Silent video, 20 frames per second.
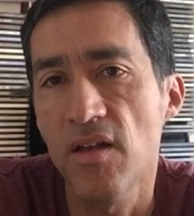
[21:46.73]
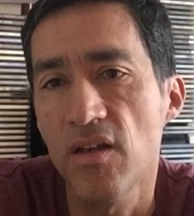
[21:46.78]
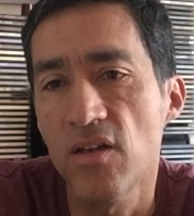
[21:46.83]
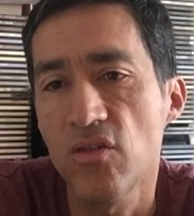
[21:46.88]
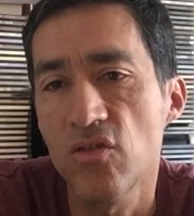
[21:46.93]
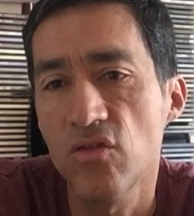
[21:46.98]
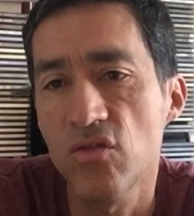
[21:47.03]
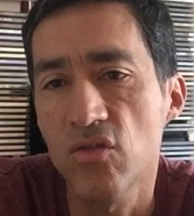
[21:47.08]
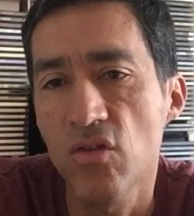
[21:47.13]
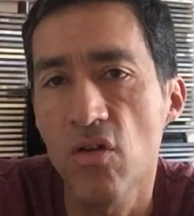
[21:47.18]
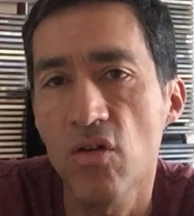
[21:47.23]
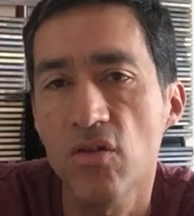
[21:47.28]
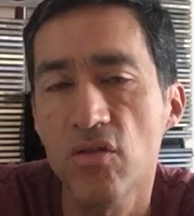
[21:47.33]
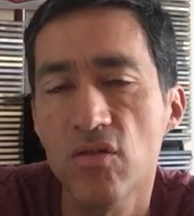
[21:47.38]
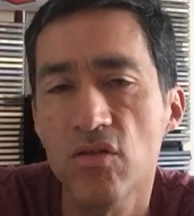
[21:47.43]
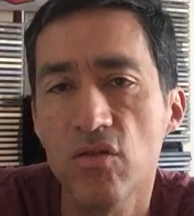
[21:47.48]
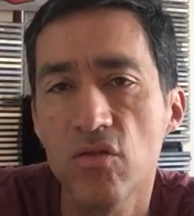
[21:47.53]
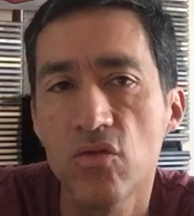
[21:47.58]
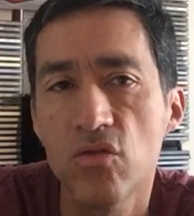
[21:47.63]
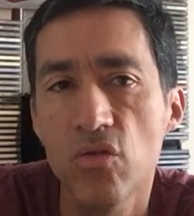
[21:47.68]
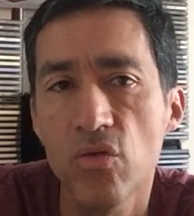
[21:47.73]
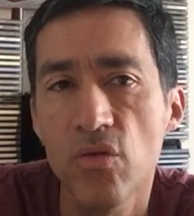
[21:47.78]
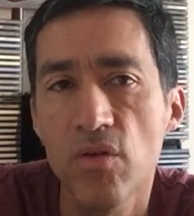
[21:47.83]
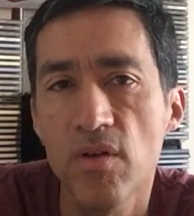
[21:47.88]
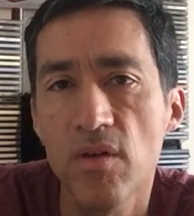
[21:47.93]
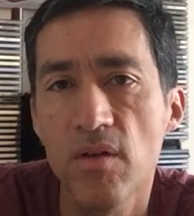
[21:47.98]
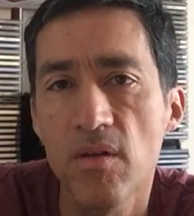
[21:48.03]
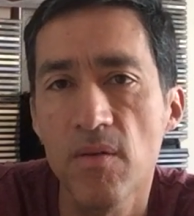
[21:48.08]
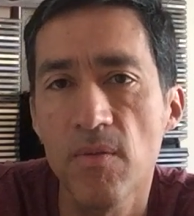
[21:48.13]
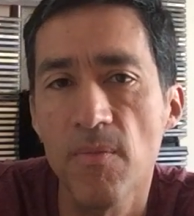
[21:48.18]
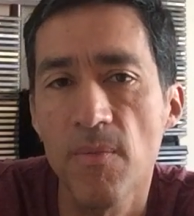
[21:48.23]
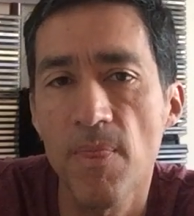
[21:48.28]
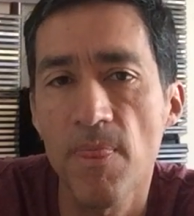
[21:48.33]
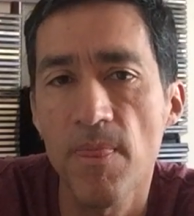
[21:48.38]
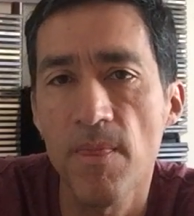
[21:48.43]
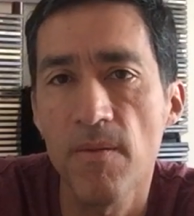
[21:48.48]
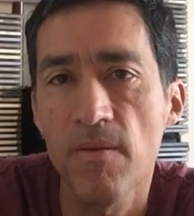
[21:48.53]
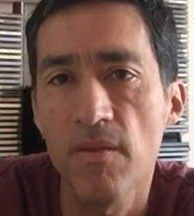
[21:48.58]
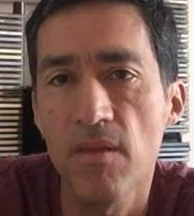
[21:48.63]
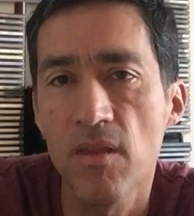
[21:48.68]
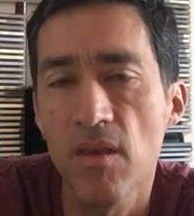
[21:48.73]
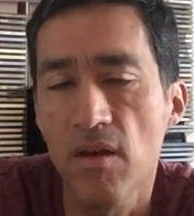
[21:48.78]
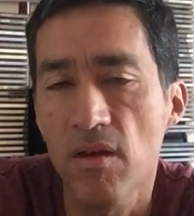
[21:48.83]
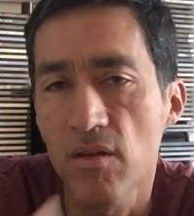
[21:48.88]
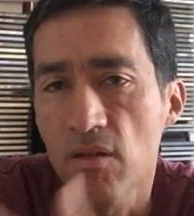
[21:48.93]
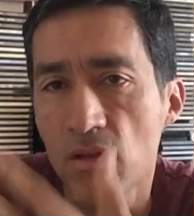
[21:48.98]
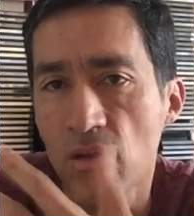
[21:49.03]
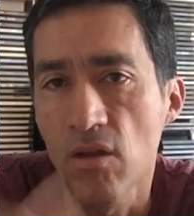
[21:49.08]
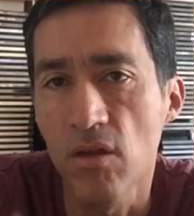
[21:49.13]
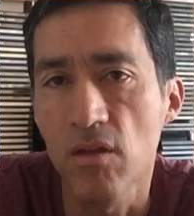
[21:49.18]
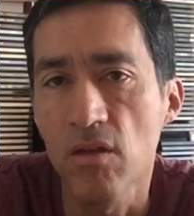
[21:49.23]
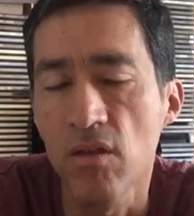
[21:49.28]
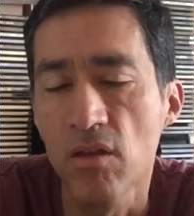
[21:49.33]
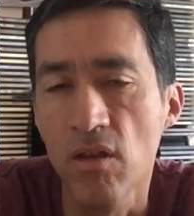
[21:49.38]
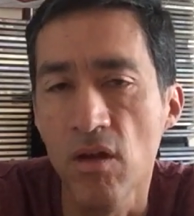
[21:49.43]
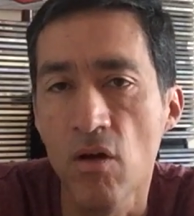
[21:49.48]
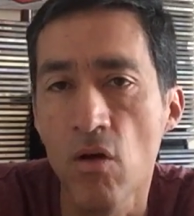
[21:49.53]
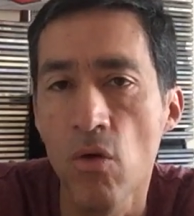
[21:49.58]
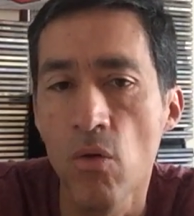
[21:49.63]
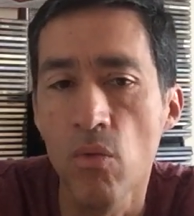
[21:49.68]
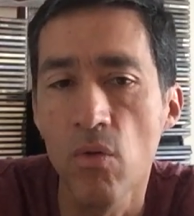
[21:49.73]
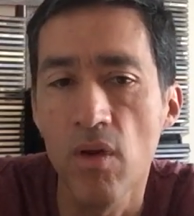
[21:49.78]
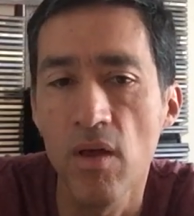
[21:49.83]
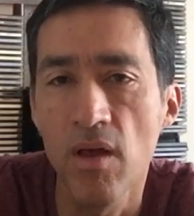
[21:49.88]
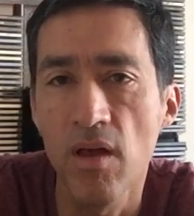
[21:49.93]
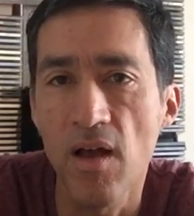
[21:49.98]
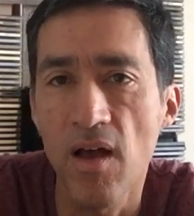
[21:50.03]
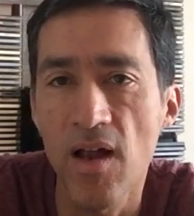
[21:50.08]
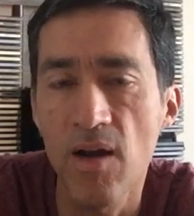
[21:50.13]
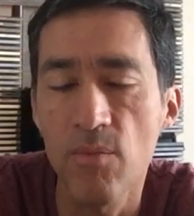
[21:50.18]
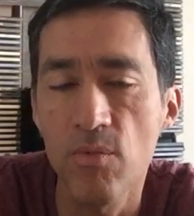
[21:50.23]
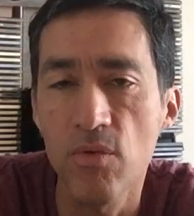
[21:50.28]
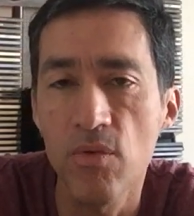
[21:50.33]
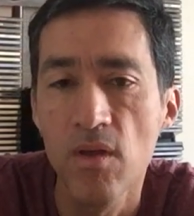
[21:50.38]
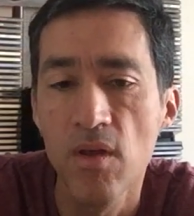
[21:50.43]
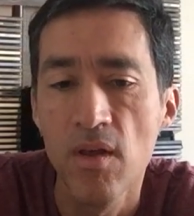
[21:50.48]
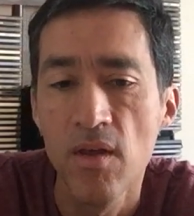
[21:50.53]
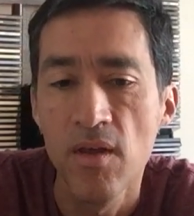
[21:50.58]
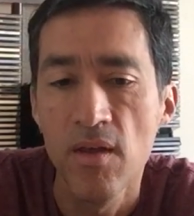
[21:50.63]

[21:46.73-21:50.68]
songs doing the whole album,